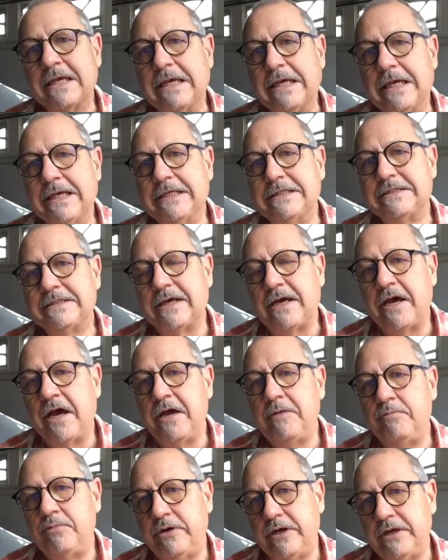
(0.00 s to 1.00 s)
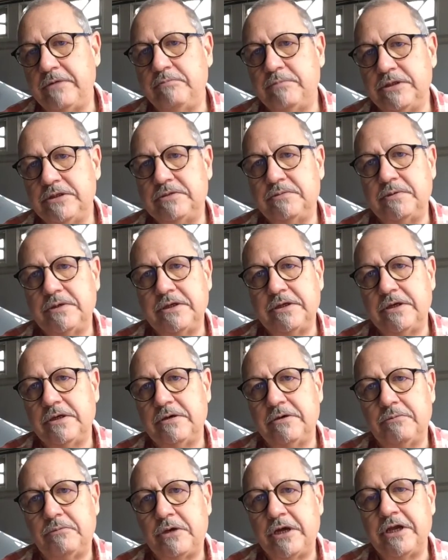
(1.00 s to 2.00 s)
it's a hybrid between a
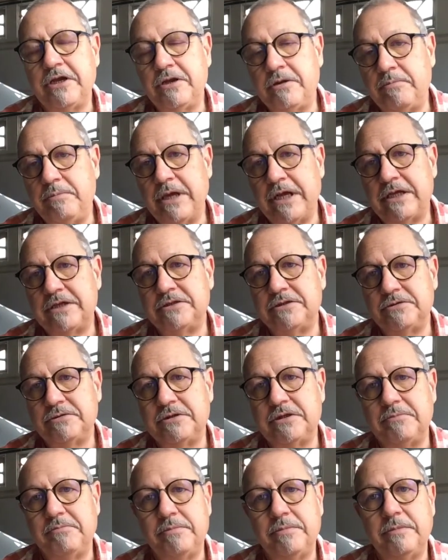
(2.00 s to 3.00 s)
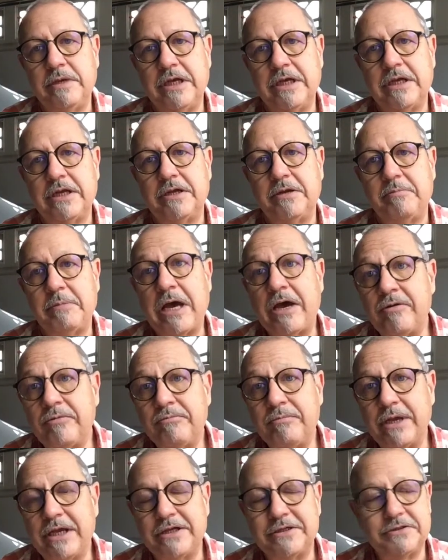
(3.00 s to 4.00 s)
regular banjo and a, and a mountain
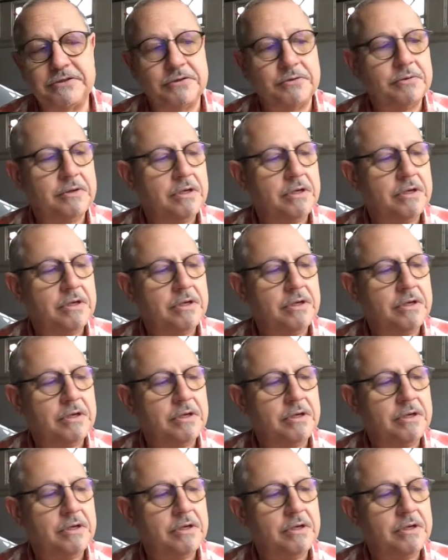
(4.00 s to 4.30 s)
banjo.